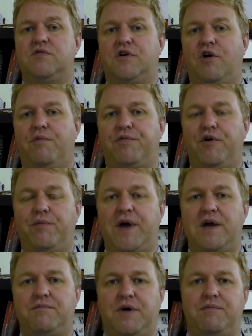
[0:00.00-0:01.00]
would call
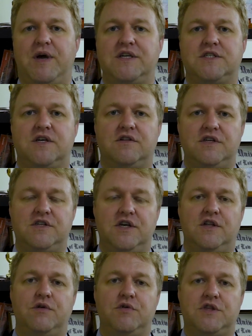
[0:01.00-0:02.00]
probate but basically
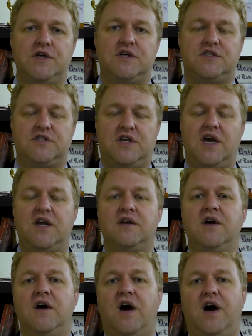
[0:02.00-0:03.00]
dealing with the estate